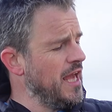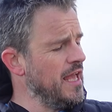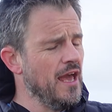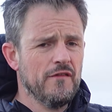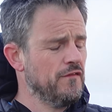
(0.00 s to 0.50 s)

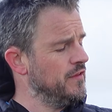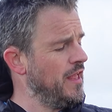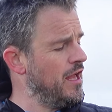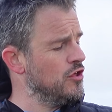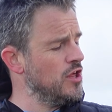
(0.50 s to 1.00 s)

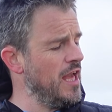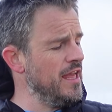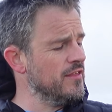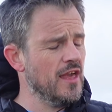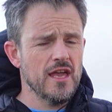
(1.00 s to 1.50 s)

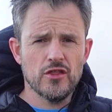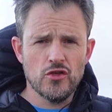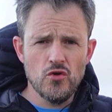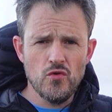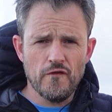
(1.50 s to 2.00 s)

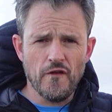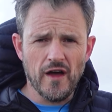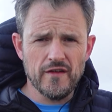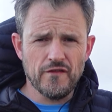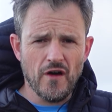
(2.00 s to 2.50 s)

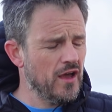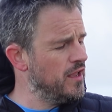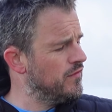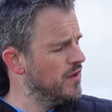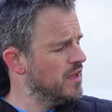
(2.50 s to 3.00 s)

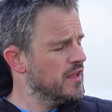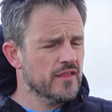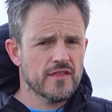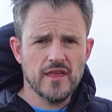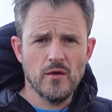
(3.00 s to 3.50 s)

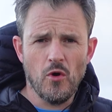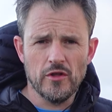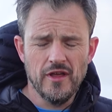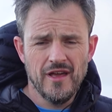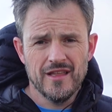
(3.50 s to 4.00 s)

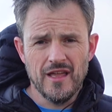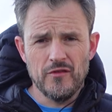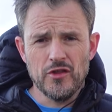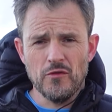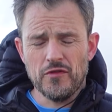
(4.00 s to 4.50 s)
KF-SA255C1. Now if
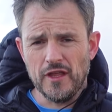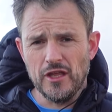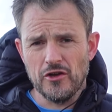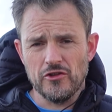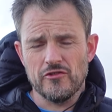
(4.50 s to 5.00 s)
you don't think
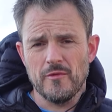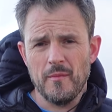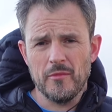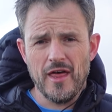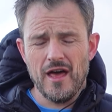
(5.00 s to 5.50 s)
you're gonna
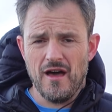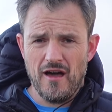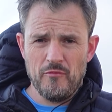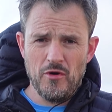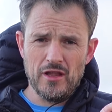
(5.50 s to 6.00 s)
remember that,
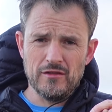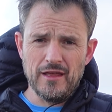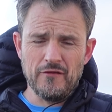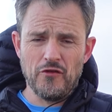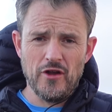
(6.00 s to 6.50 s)
I've put a
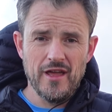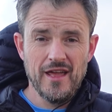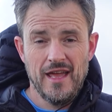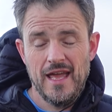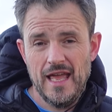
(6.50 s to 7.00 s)
link for it
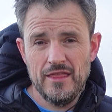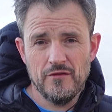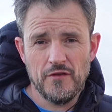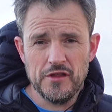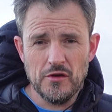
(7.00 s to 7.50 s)
in
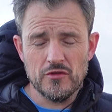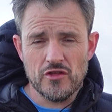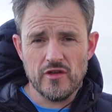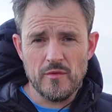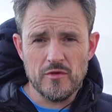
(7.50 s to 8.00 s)
the video
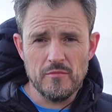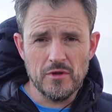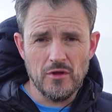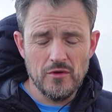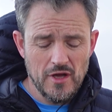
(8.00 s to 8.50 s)
description
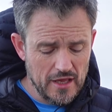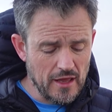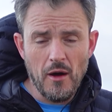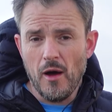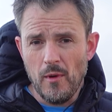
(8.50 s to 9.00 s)
below.
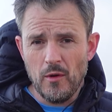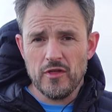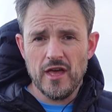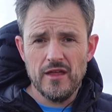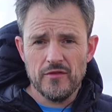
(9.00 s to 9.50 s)
Now I will
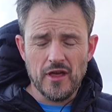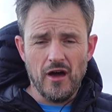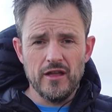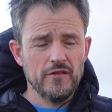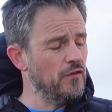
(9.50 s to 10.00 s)
say the
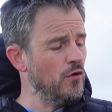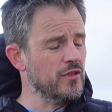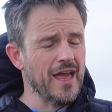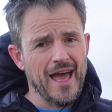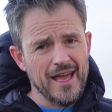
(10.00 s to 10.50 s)
kind
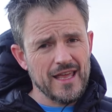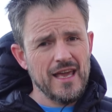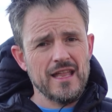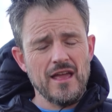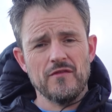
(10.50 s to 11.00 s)
folks at
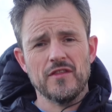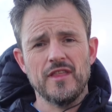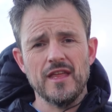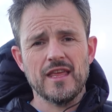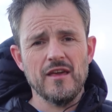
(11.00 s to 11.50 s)
K&F
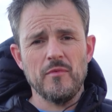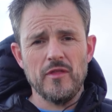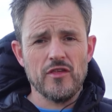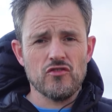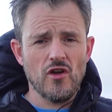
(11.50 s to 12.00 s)
did give me
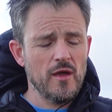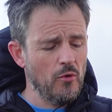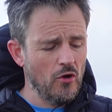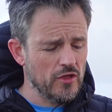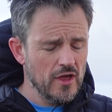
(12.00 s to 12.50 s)
this
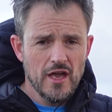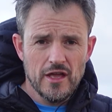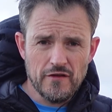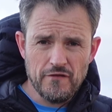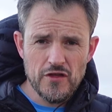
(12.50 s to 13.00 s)
tripod
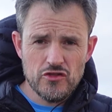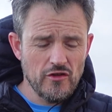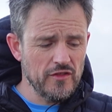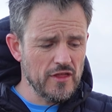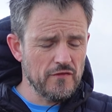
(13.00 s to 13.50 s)
to
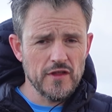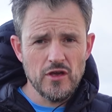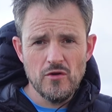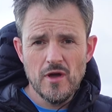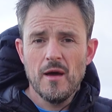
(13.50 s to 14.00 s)
feature in this
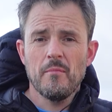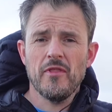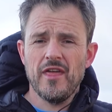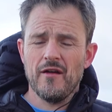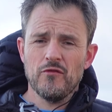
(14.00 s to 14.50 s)
video,
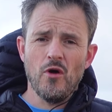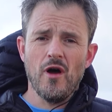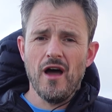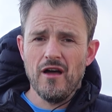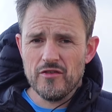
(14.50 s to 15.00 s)
but they have not
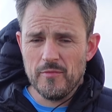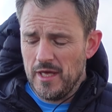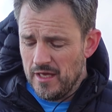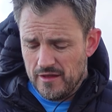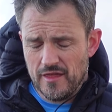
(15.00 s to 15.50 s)
asked
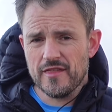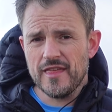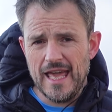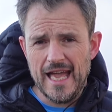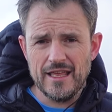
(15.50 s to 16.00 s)
me to
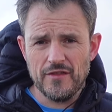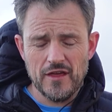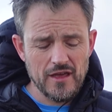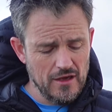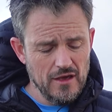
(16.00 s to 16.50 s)
say
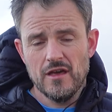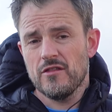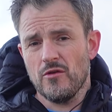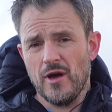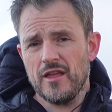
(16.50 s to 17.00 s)
anything,
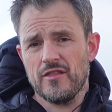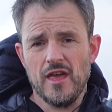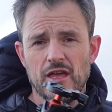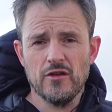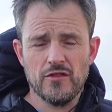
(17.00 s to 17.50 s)
so I can
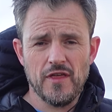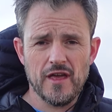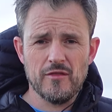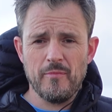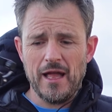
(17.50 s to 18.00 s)
say good
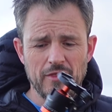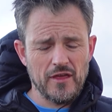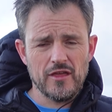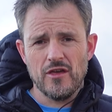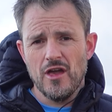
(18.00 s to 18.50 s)
things, bad
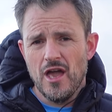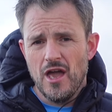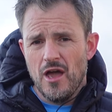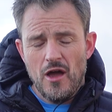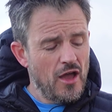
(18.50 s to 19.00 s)
things.
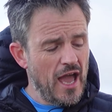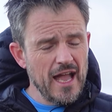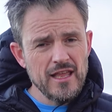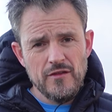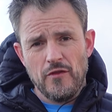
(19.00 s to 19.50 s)

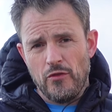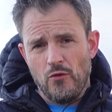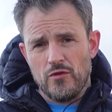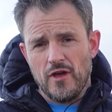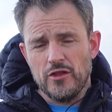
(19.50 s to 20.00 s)
Any of the
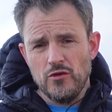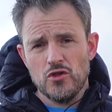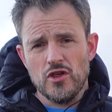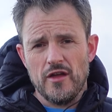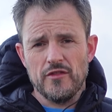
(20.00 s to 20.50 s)
thoughts I do
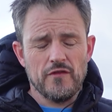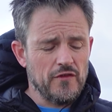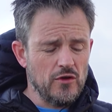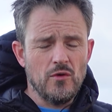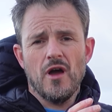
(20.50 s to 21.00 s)
share in this
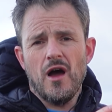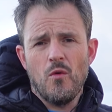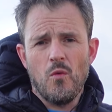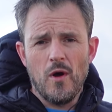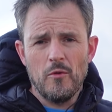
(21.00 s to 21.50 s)
video
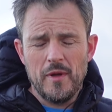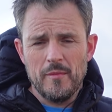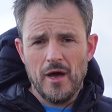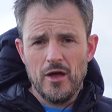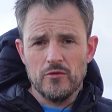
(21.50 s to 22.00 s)
will be
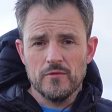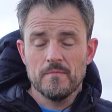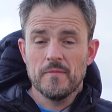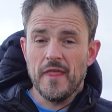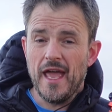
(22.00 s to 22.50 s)
my own.
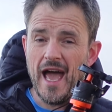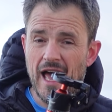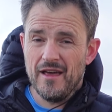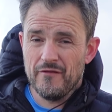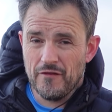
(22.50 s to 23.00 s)
They
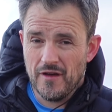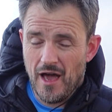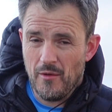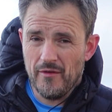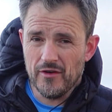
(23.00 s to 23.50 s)
have,
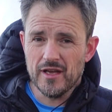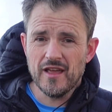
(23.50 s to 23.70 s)
however,